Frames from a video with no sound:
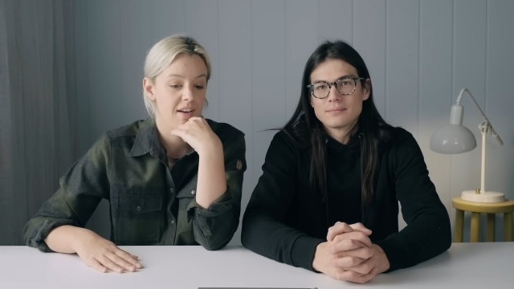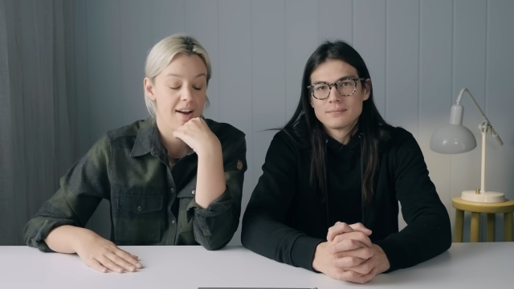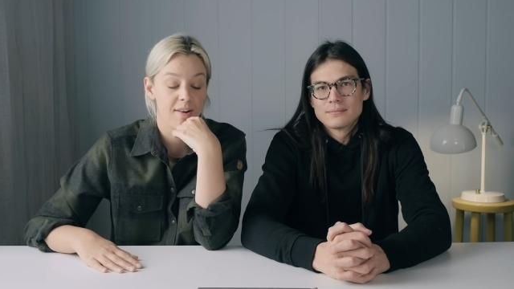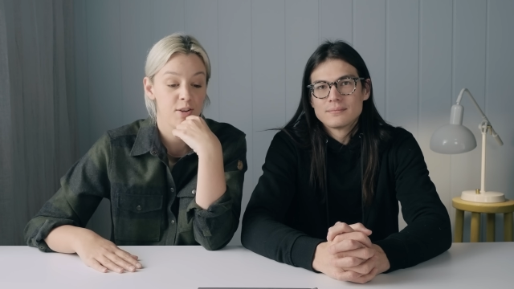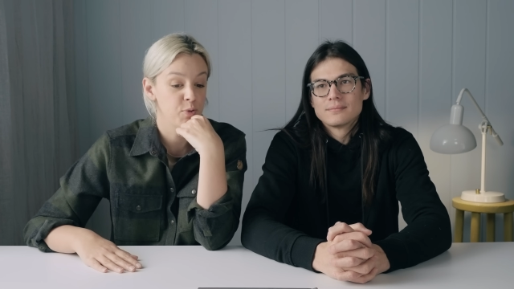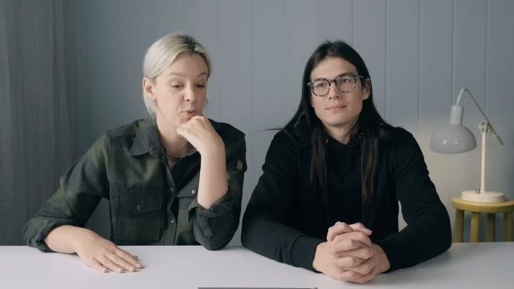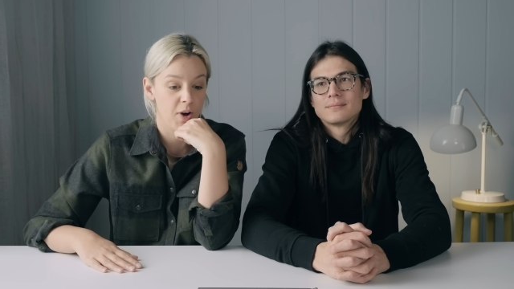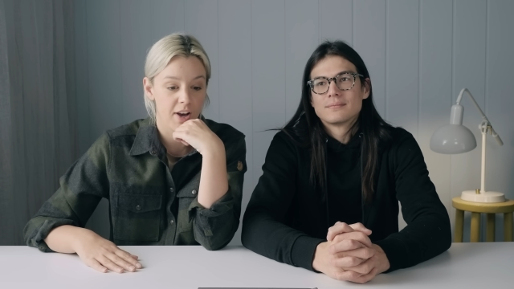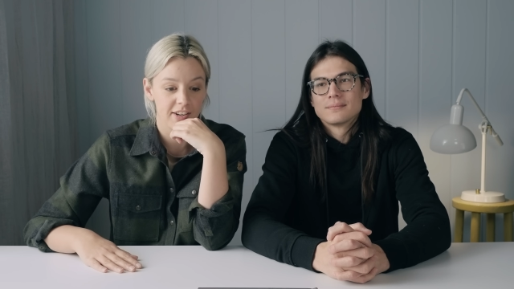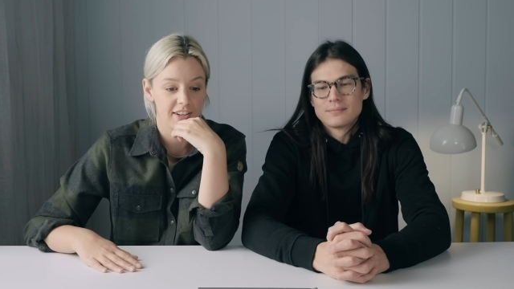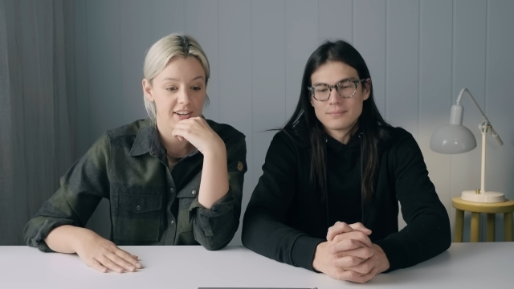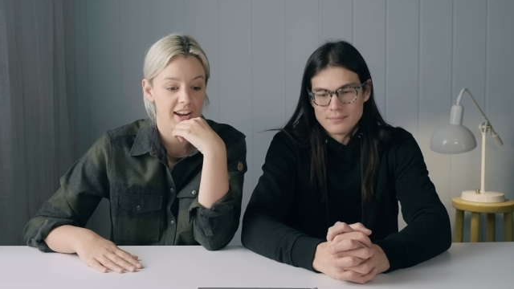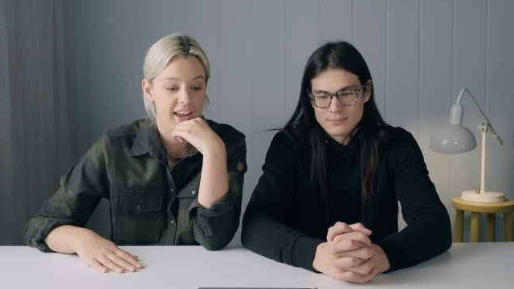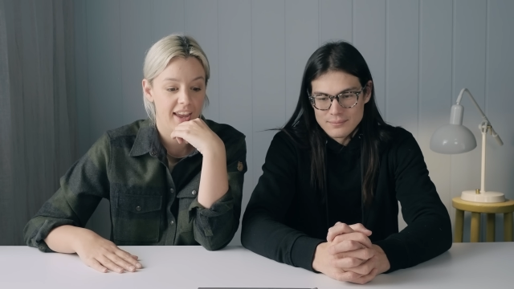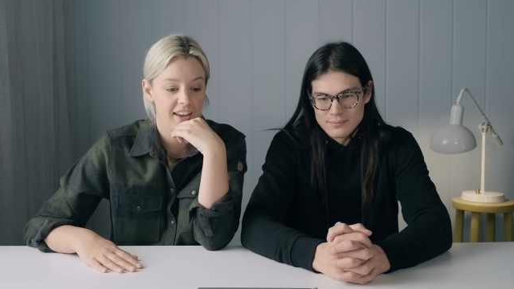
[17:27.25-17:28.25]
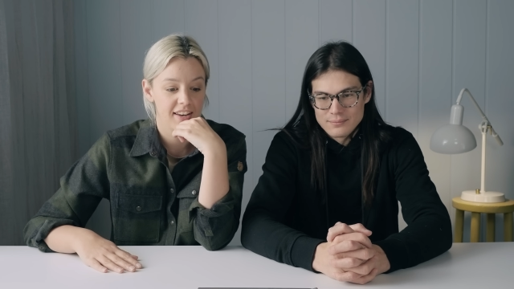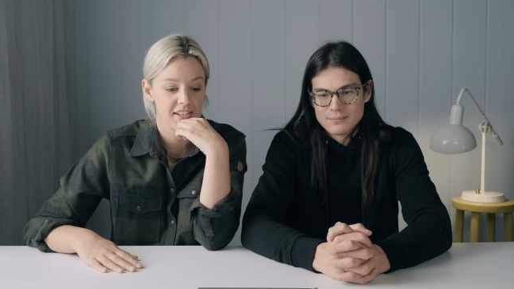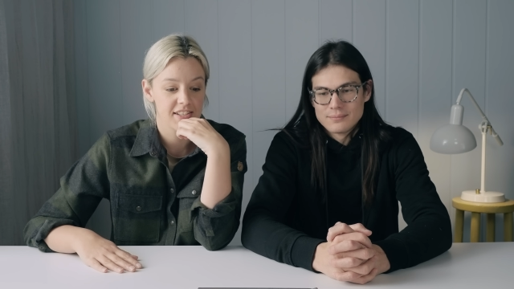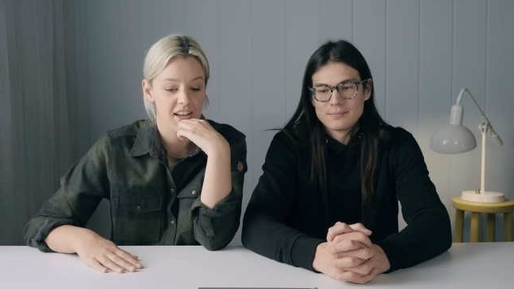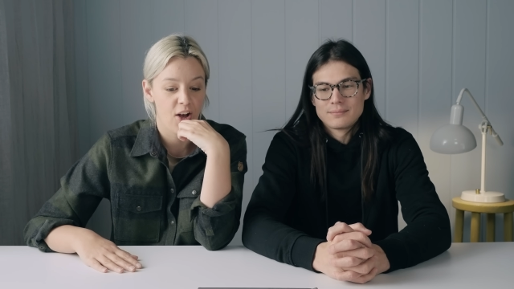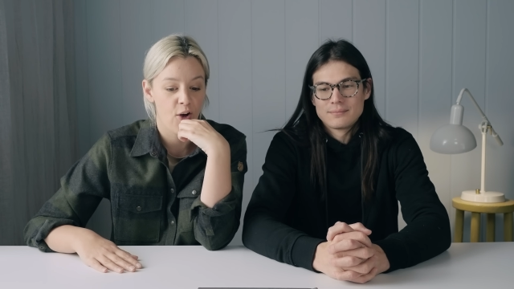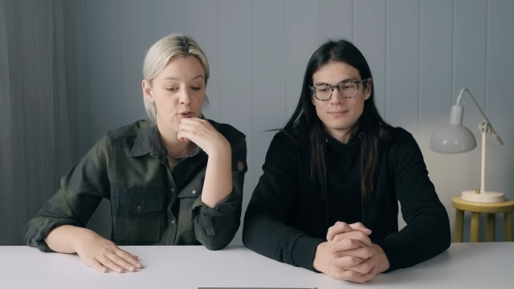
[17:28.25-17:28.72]
Speaker 1: out of the water
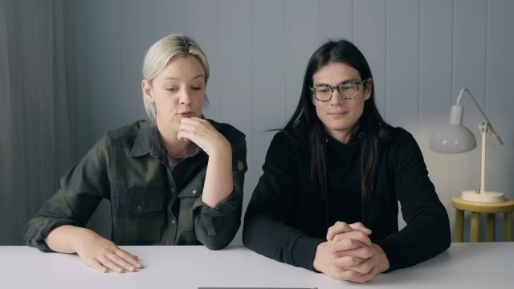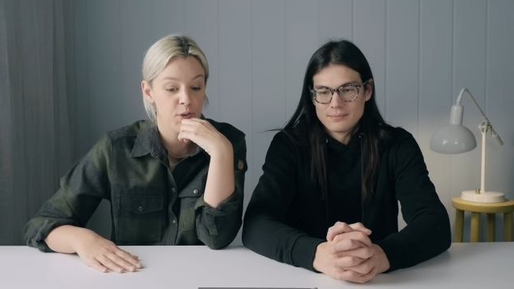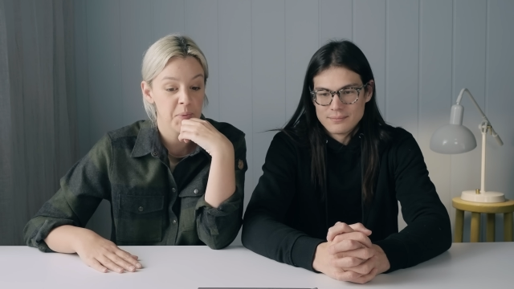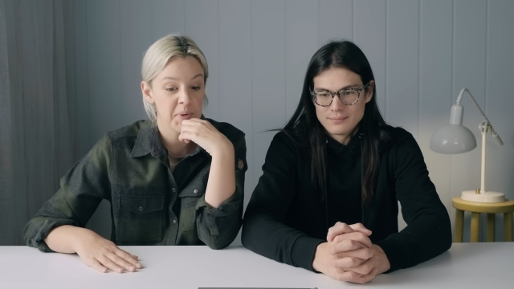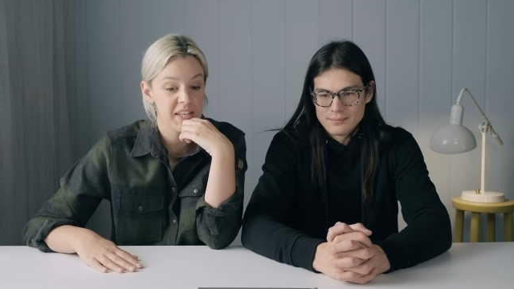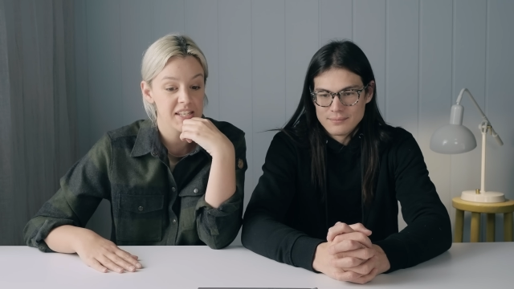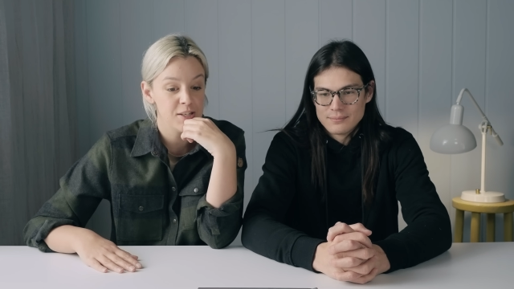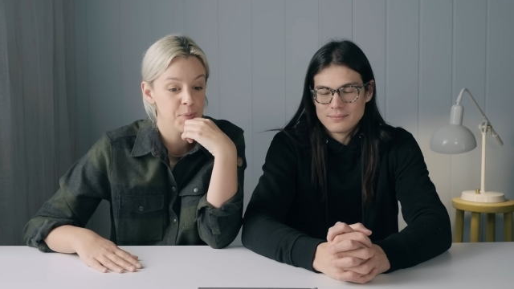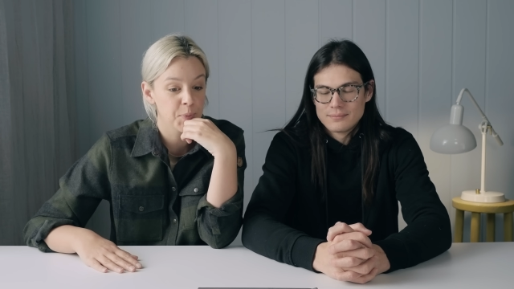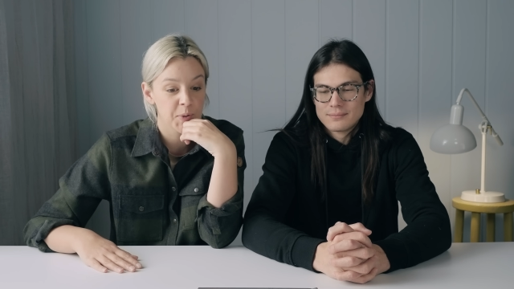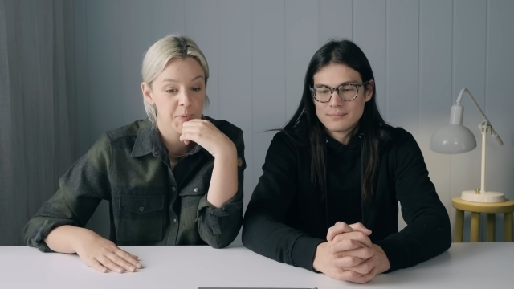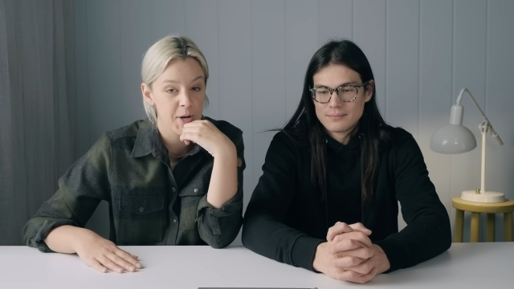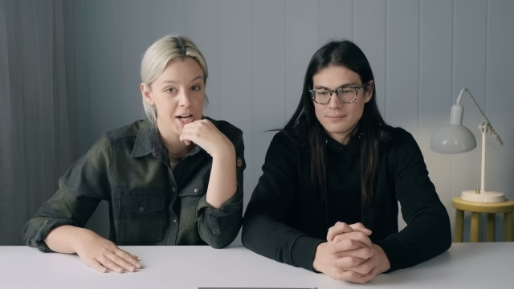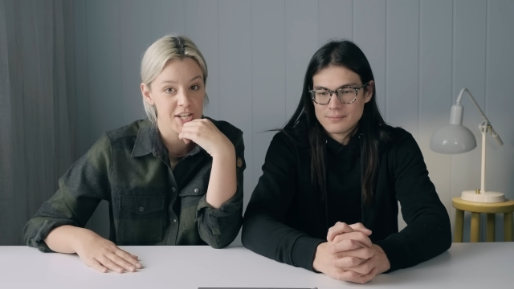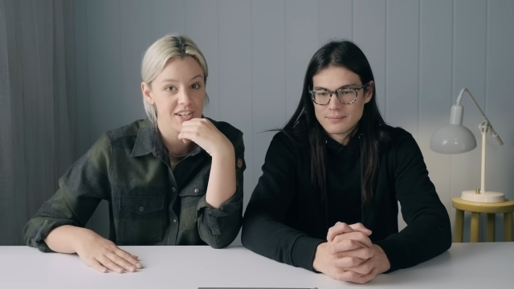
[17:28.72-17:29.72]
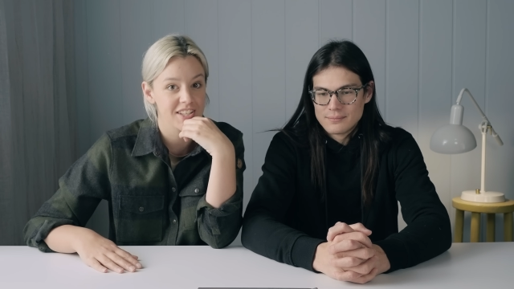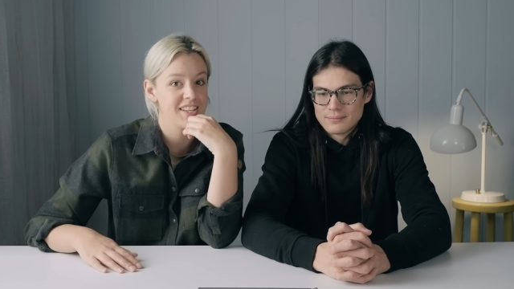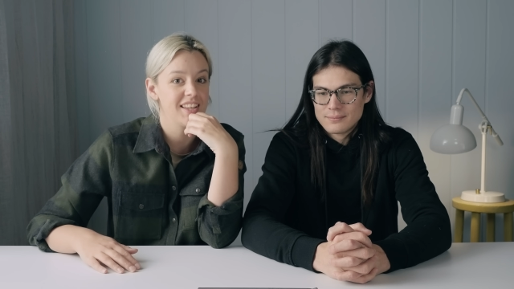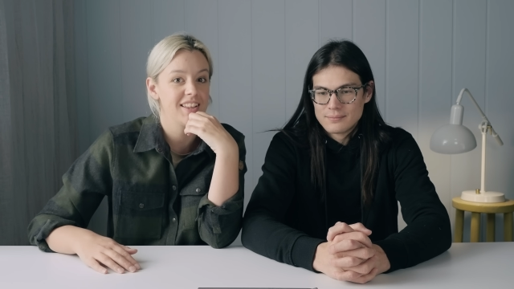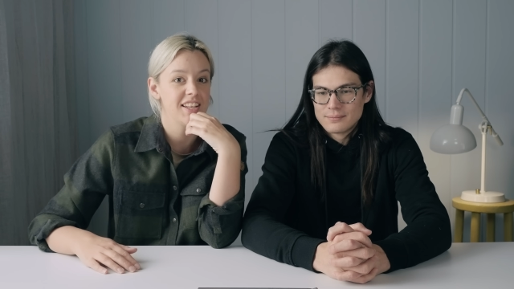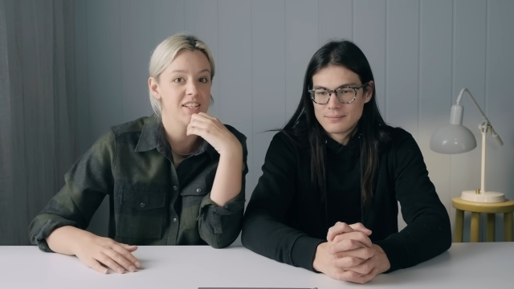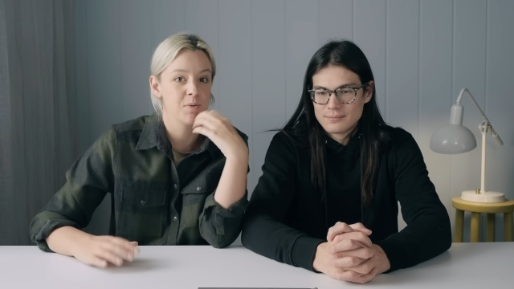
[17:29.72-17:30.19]
and uh, hopefully we can do more
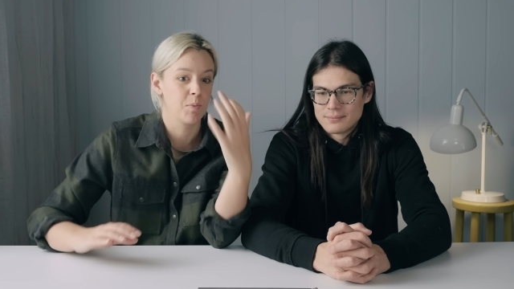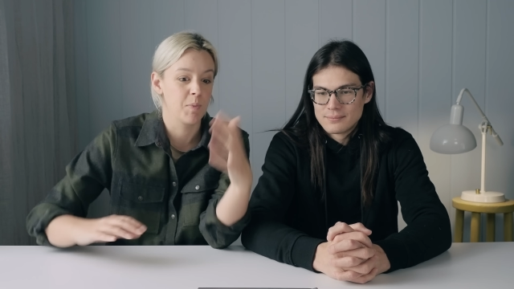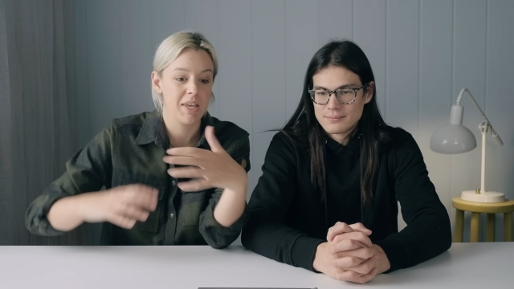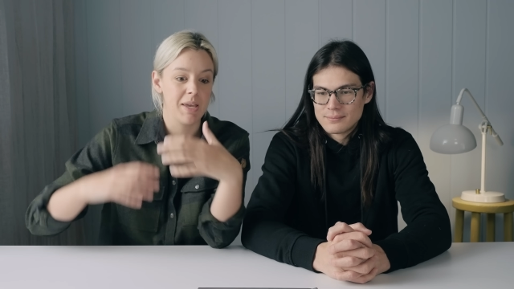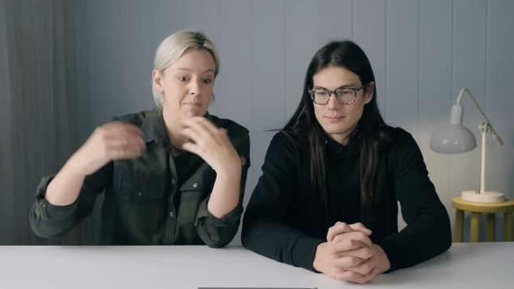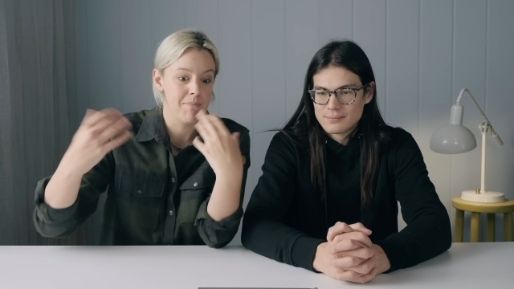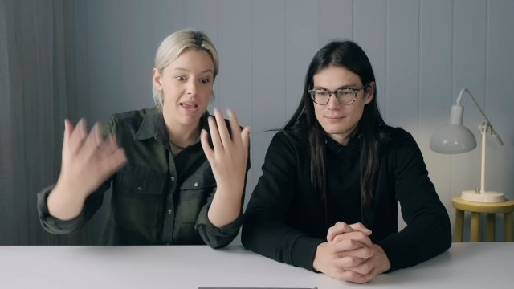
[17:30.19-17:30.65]
projects like this where we can